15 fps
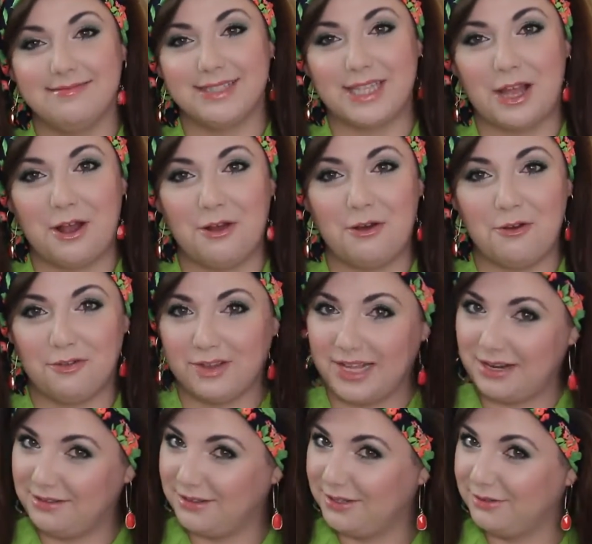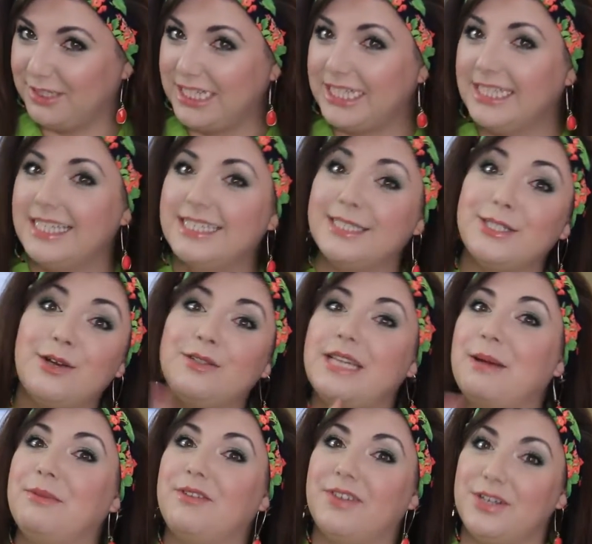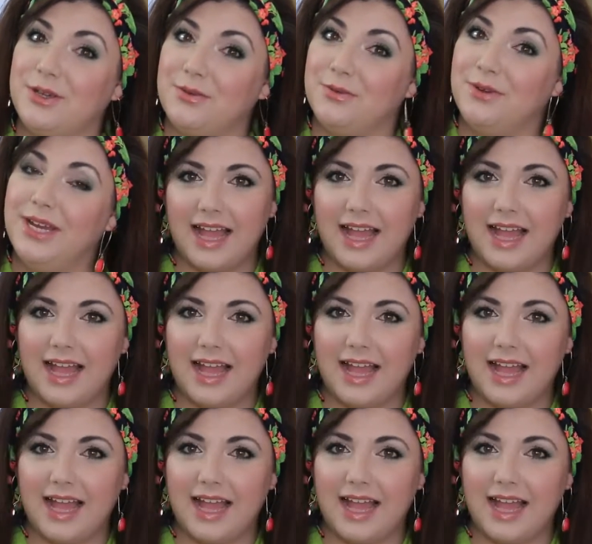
So hopefully I don't look ridiculous, and don't tell me if I do.